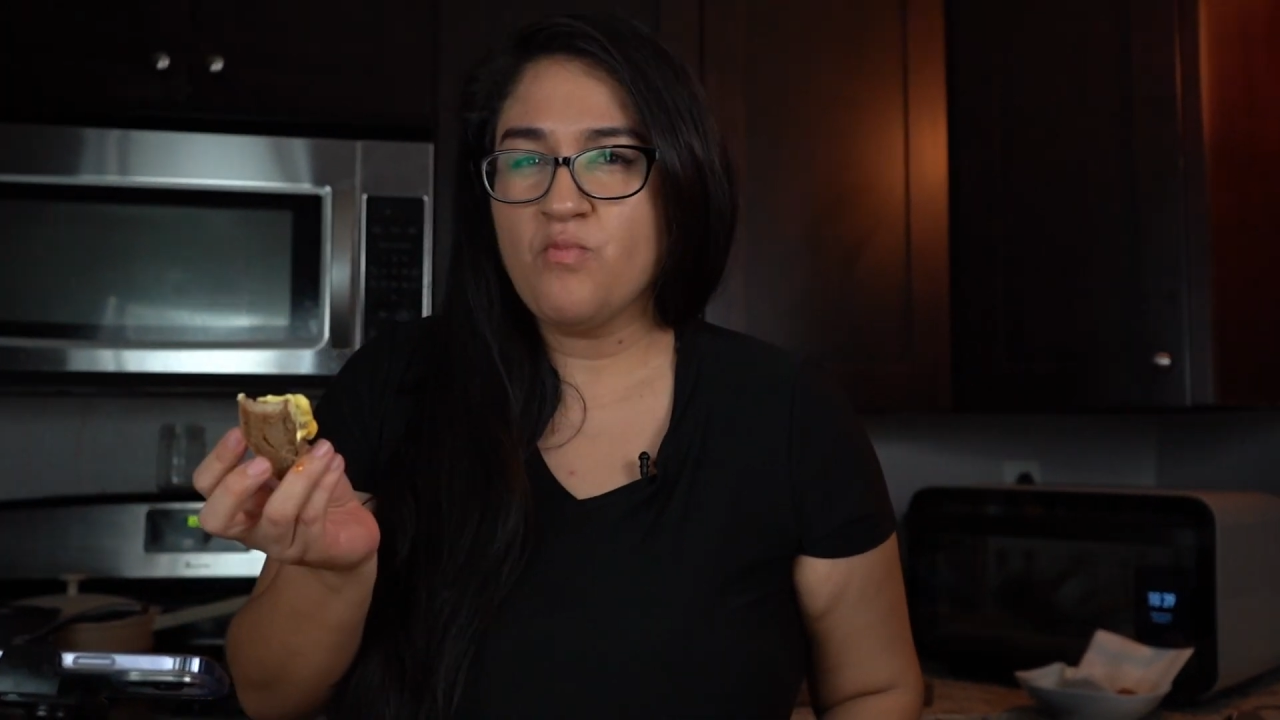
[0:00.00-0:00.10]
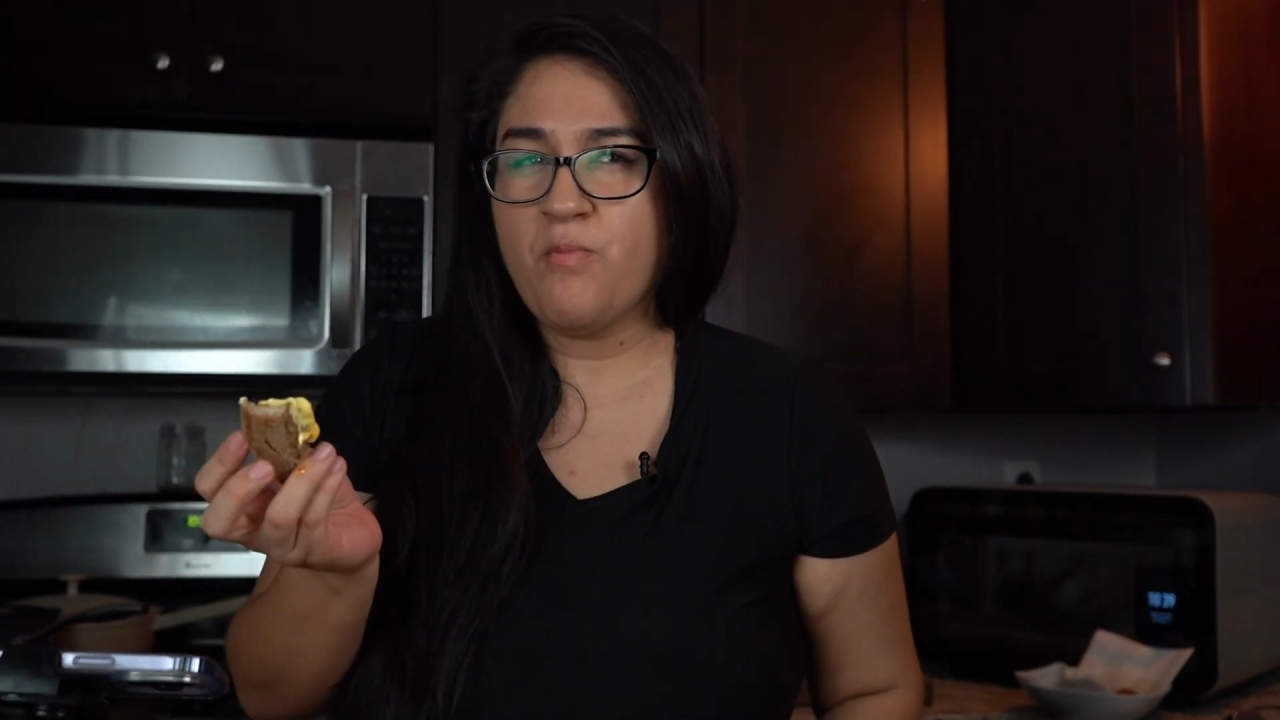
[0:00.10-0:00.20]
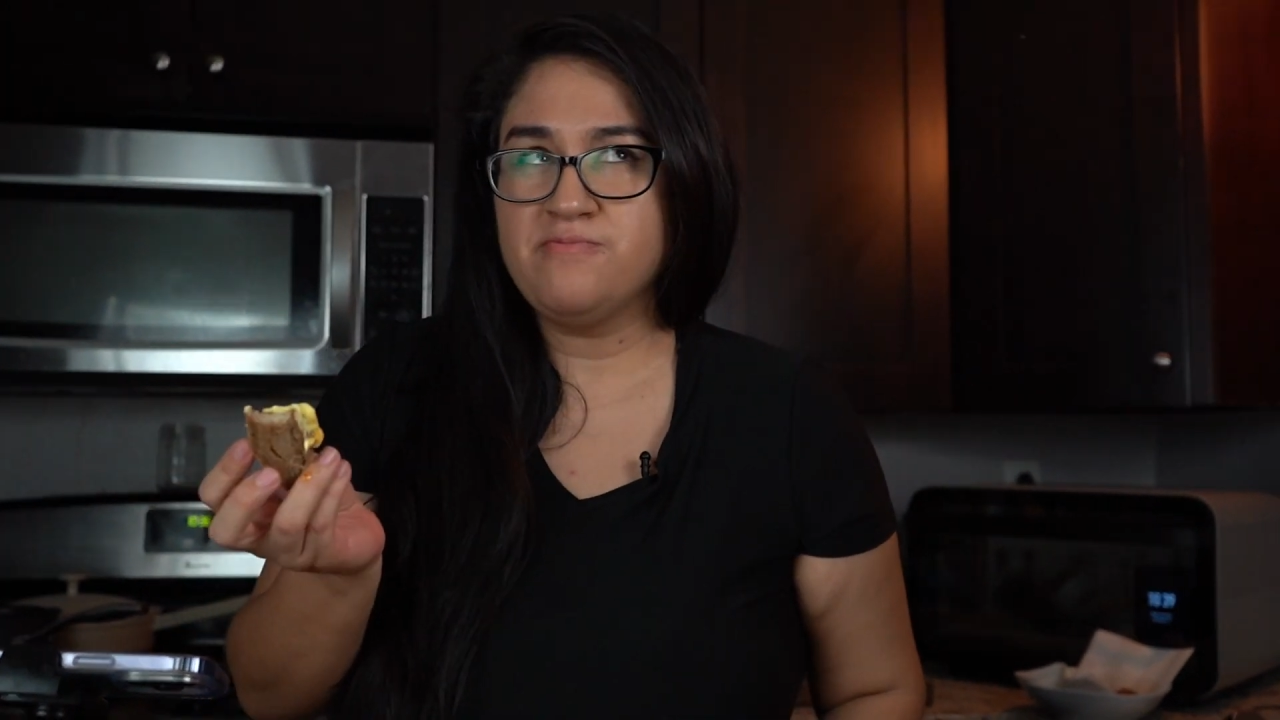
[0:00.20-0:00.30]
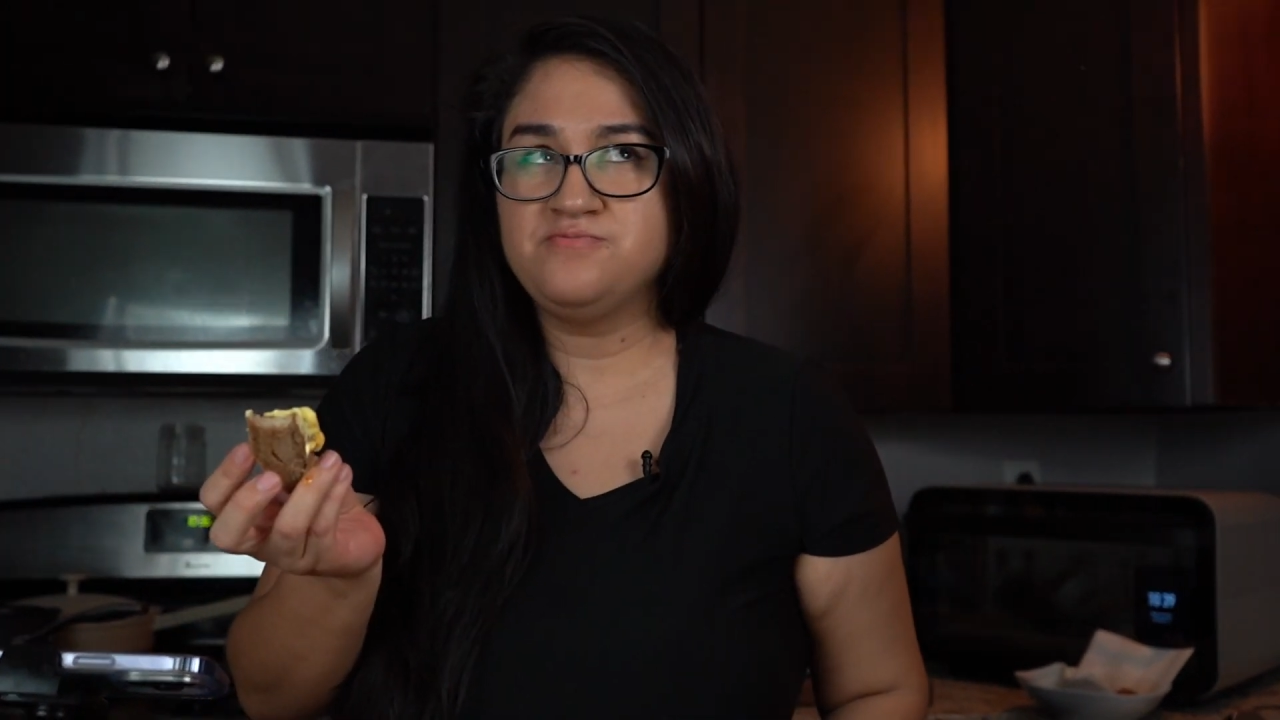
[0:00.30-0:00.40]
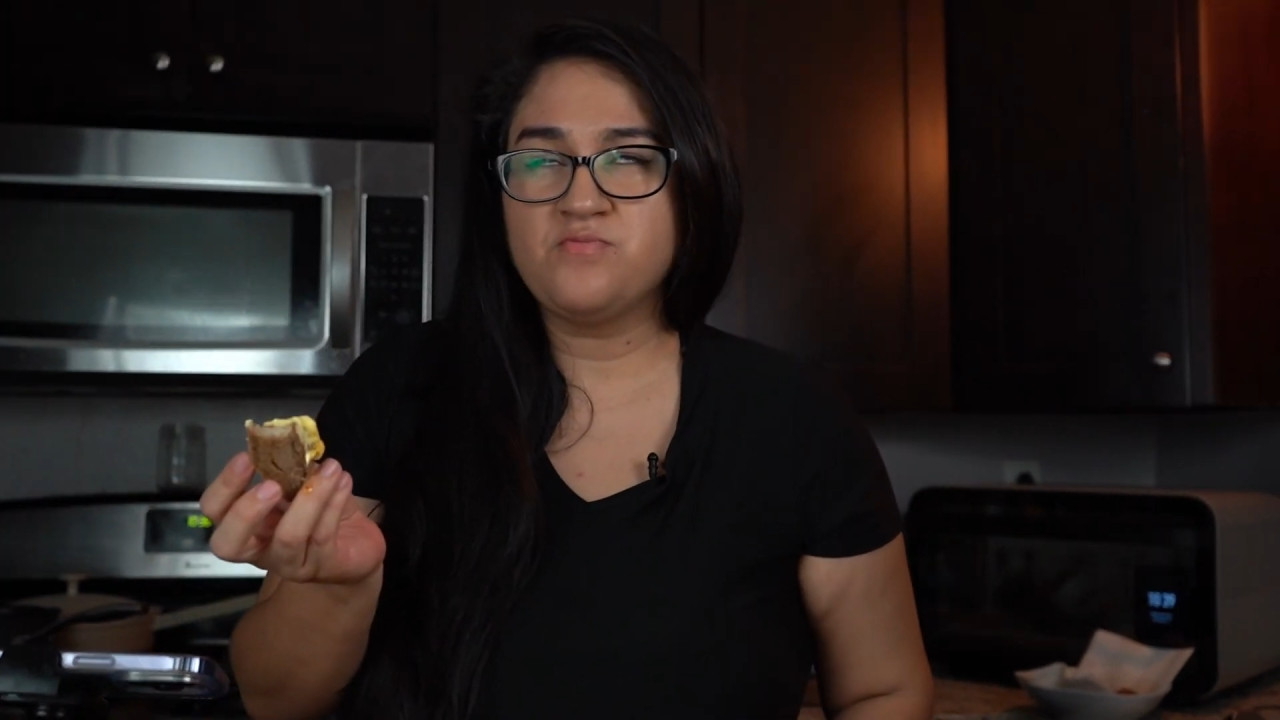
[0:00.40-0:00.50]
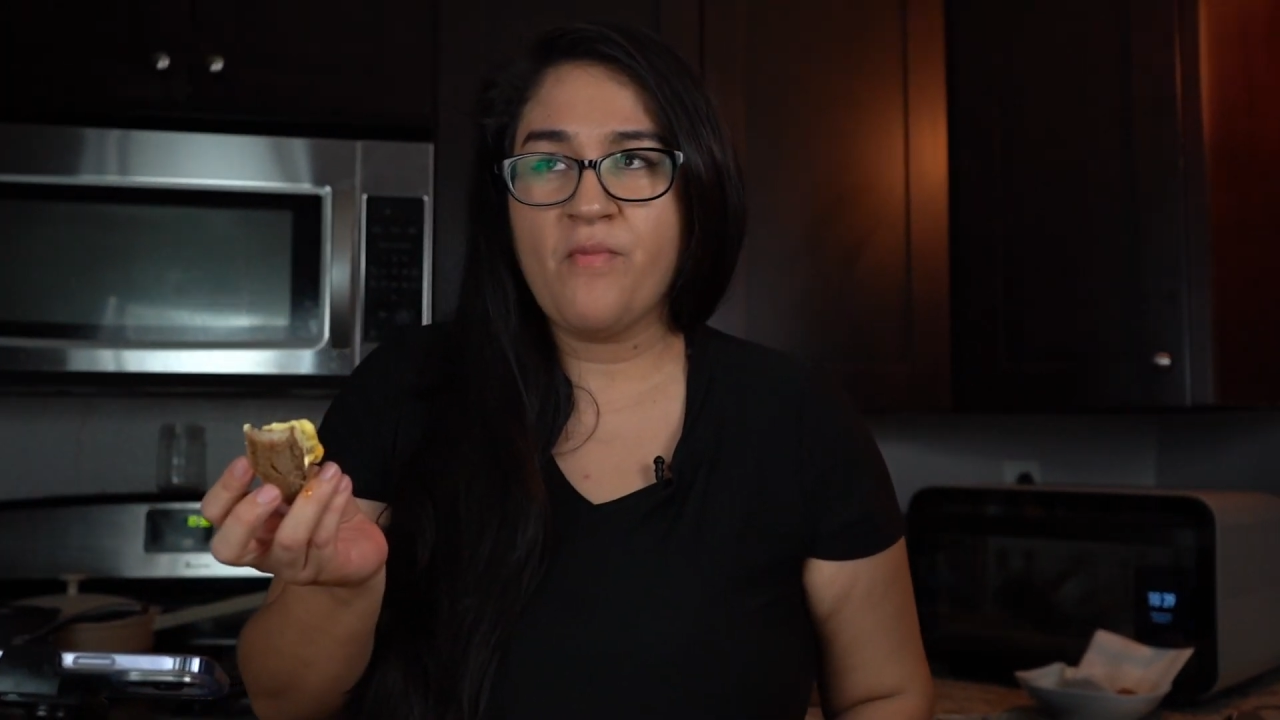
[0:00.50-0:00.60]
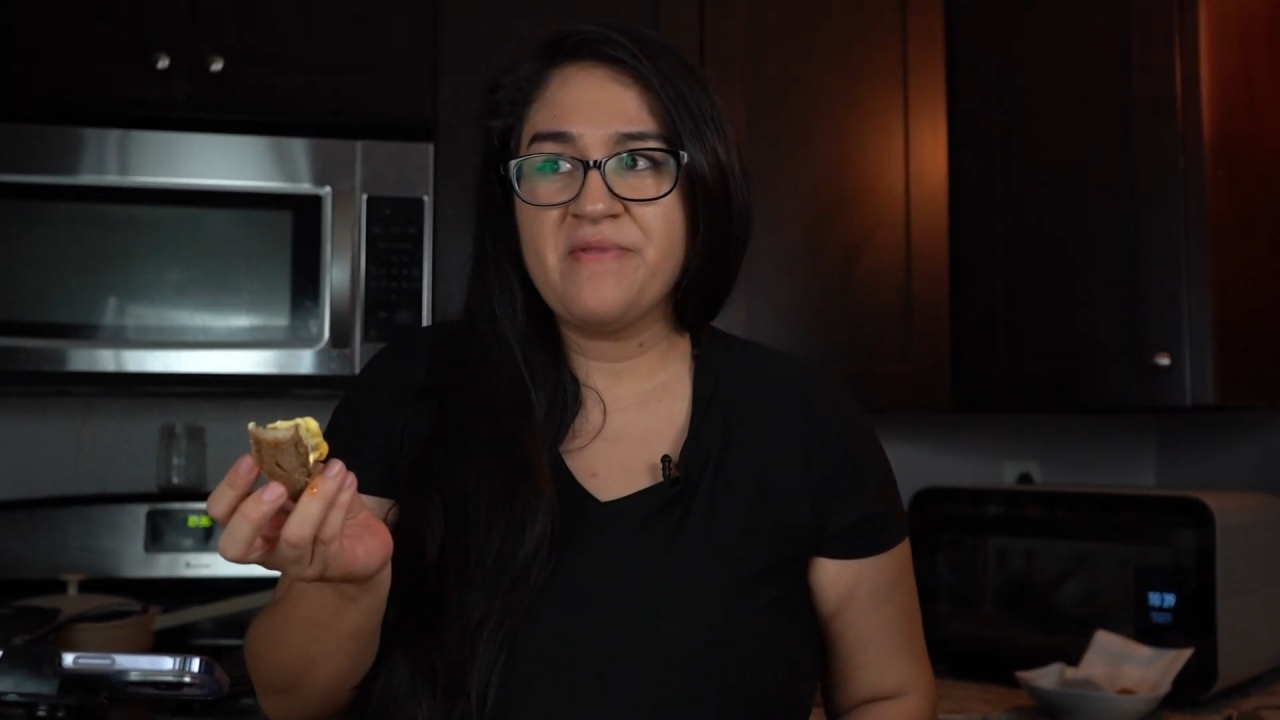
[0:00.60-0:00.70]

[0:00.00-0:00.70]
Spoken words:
go.